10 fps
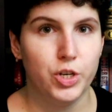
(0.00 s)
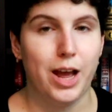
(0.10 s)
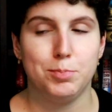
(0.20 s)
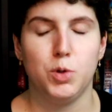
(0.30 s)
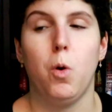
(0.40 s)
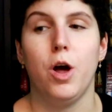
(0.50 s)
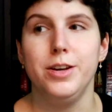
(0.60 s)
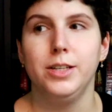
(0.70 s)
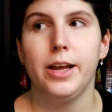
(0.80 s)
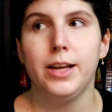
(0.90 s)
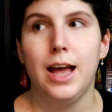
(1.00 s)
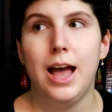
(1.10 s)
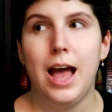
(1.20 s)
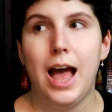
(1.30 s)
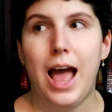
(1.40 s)
chapter one
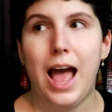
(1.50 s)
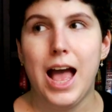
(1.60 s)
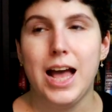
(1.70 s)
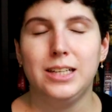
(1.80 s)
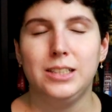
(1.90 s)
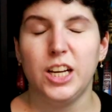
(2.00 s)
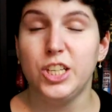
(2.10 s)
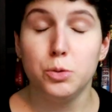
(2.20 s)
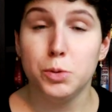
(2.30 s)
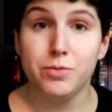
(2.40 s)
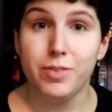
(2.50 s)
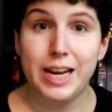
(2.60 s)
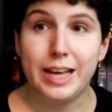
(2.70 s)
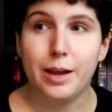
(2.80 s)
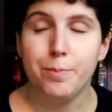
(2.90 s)
and I just wasn't
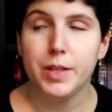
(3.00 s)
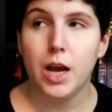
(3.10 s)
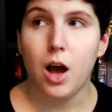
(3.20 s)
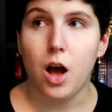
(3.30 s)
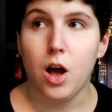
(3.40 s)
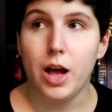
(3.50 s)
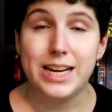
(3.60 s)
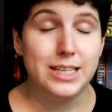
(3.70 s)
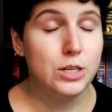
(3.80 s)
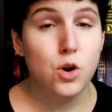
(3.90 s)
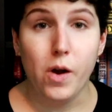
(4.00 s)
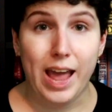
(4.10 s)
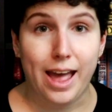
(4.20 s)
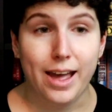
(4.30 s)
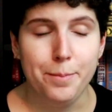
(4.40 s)
feeling it. I did not
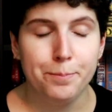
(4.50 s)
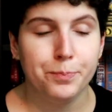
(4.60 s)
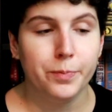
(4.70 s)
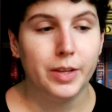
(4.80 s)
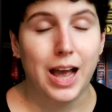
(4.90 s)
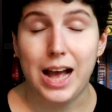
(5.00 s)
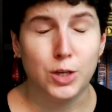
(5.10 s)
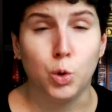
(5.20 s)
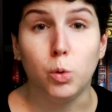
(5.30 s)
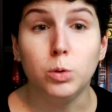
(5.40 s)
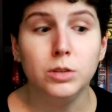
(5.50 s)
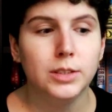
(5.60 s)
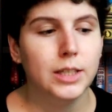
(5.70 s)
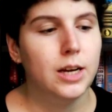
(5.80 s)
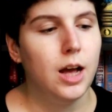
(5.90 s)
care at all.
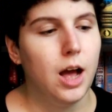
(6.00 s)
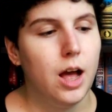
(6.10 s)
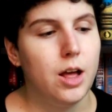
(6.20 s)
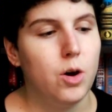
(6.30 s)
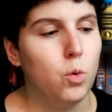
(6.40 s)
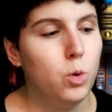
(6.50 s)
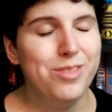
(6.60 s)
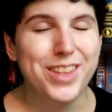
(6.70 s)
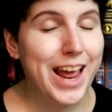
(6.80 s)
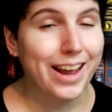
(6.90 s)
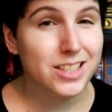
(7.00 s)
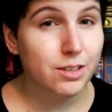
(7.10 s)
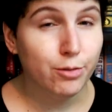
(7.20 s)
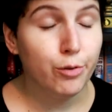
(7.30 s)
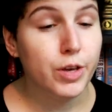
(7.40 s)
All of the
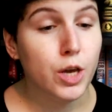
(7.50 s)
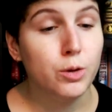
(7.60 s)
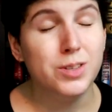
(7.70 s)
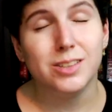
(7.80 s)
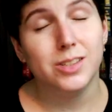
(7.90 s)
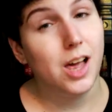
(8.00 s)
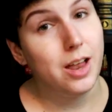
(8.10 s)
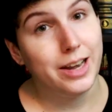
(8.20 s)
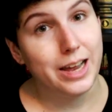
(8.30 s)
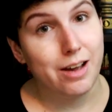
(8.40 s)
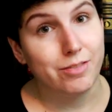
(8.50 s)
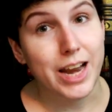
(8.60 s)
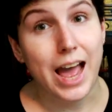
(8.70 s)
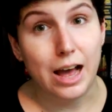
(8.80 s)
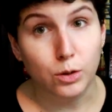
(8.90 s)
negative reviews certainly
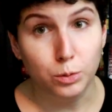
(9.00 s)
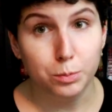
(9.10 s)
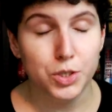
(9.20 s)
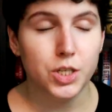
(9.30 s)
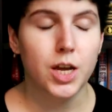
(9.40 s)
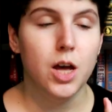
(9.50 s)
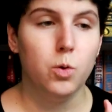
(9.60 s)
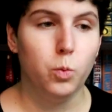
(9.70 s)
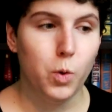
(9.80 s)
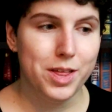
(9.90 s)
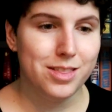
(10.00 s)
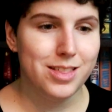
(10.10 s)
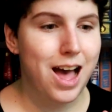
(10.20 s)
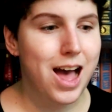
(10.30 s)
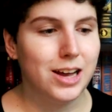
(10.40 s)
haven't helped with
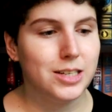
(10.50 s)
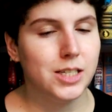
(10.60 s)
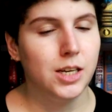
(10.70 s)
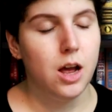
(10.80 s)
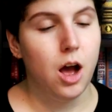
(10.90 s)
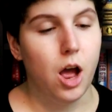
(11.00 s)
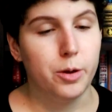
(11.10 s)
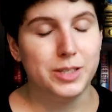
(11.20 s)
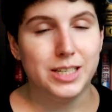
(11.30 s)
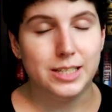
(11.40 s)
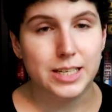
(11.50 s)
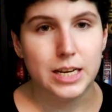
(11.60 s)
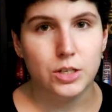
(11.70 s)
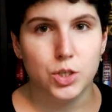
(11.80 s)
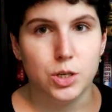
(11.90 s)
that. I was
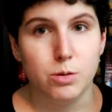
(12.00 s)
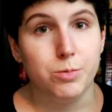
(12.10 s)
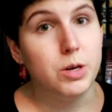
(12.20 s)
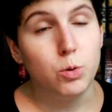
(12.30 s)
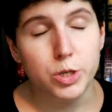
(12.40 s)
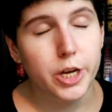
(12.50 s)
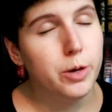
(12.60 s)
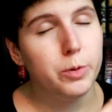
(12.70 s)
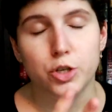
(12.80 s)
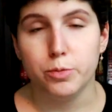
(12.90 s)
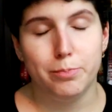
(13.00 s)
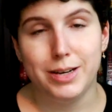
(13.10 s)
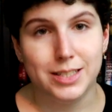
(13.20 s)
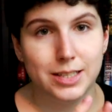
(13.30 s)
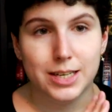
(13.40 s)
listening to the audio, which
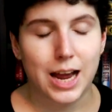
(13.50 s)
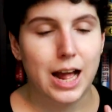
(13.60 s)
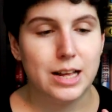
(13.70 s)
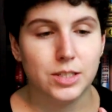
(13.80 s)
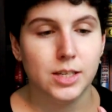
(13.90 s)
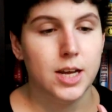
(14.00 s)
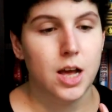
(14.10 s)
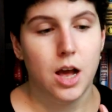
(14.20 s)
my sister has,